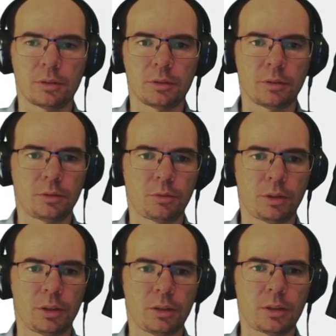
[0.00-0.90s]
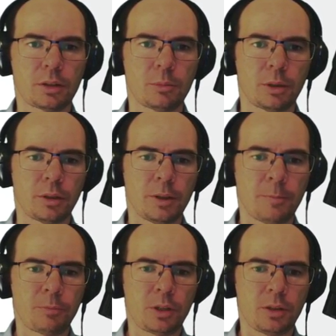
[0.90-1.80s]
to the analytical one.
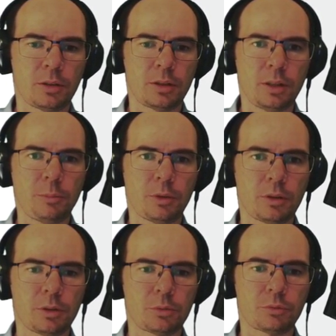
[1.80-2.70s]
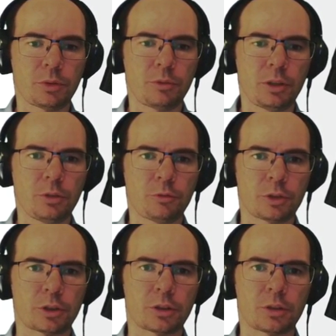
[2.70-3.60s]
And the same thing goes for the value
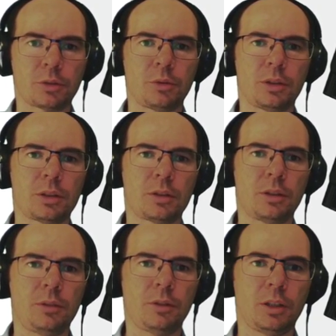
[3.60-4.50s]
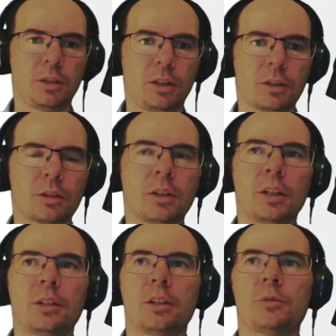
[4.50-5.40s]
function. So it doesn't deviate here.
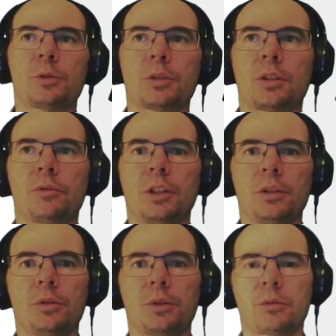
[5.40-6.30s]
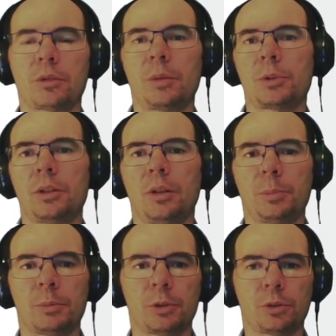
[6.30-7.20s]
And of course, the value describes the
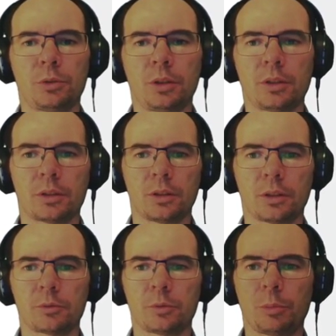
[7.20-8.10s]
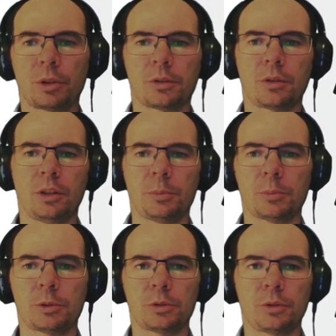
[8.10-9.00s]
optimal choices. And therefore, because the
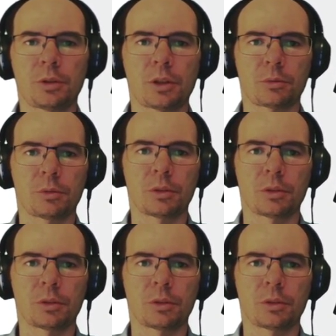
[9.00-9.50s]
optimal choices are wrong, then